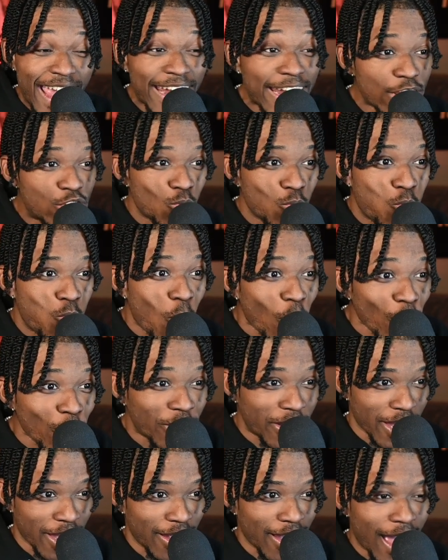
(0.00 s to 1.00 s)
and it's
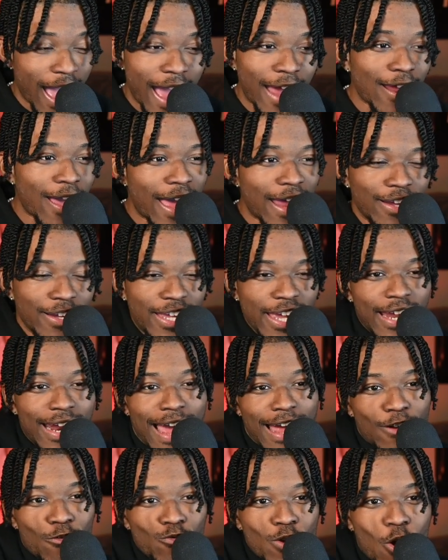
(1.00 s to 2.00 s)
working. I, I, again,
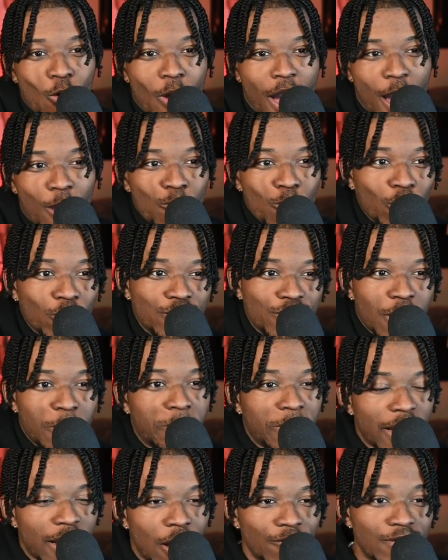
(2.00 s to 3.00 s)
I don't know how it works come
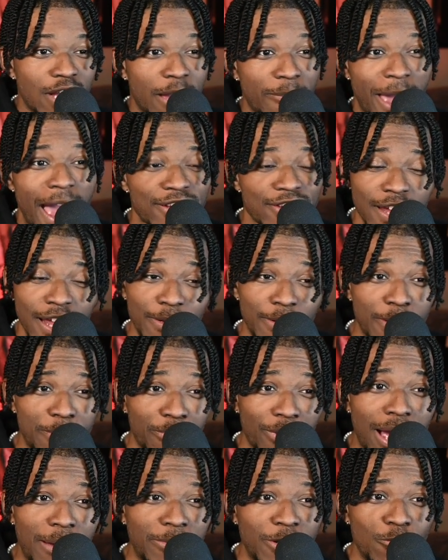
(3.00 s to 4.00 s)
playoff time. Actually, it
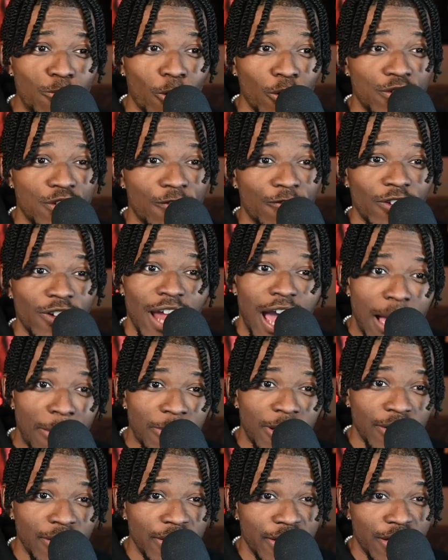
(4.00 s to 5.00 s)
probably works
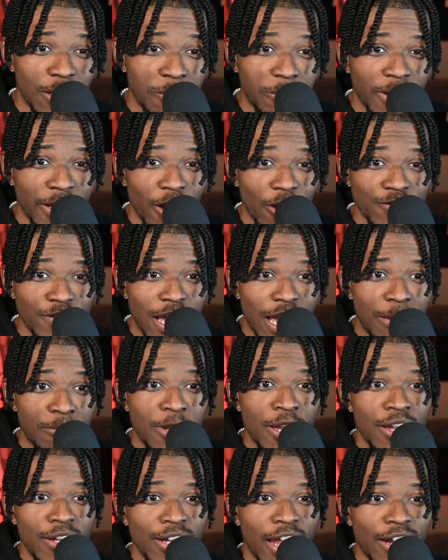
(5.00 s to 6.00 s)
phenomenally come playoff time
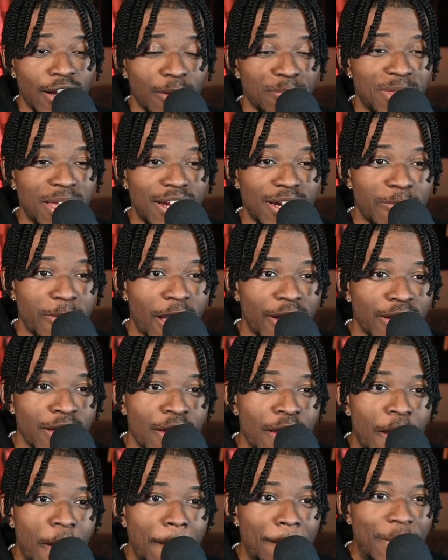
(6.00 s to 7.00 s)
now that I'm thinking about it.
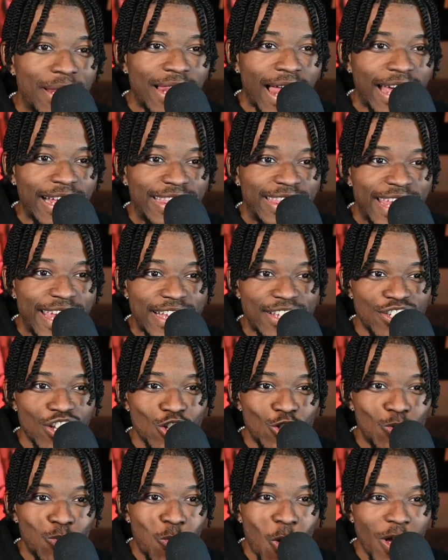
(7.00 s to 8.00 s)
But like this
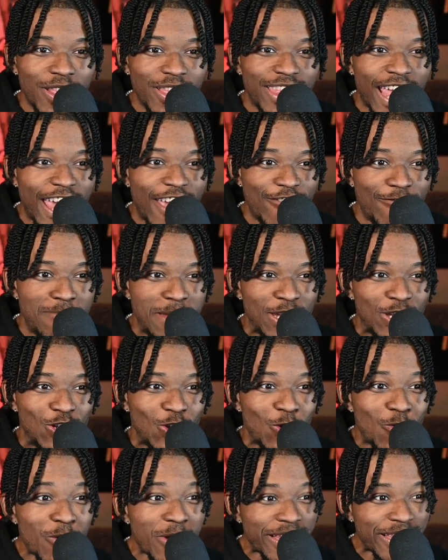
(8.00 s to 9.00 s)
is what they've been
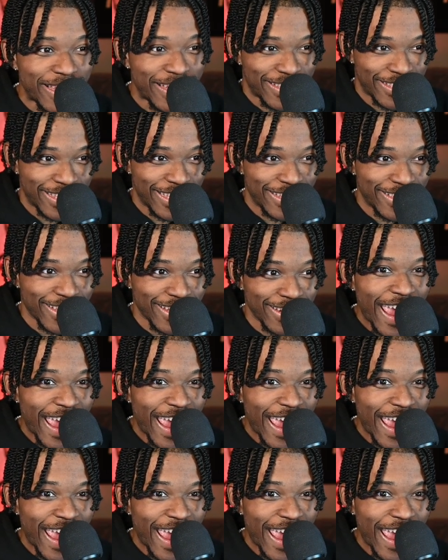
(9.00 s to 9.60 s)
doing this season